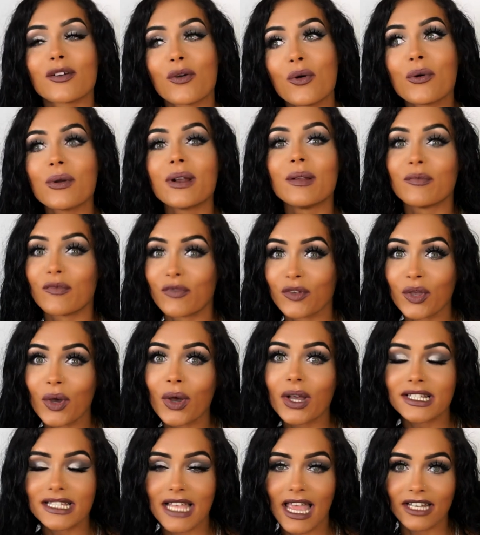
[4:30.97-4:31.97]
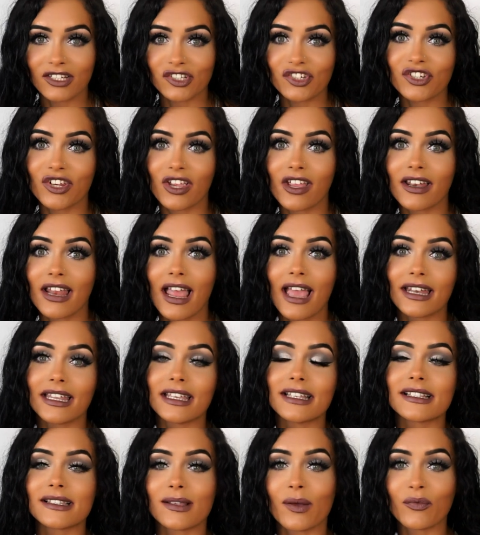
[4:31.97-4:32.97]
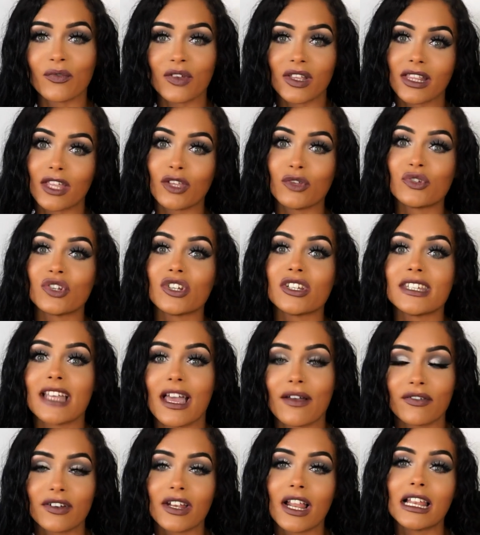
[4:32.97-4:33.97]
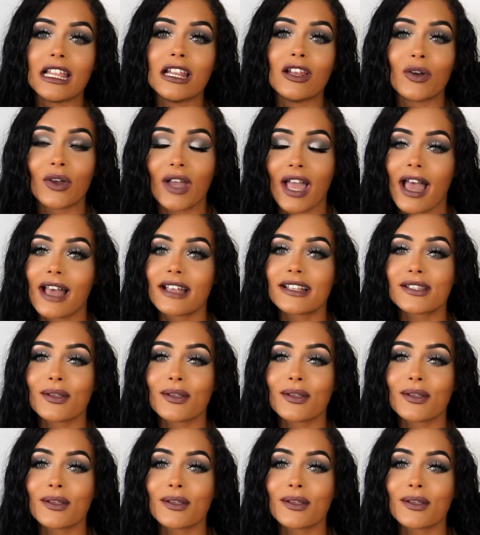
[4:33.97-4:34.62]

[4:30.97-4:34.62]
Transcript: calling for your attention and it is something that you should definitely look at.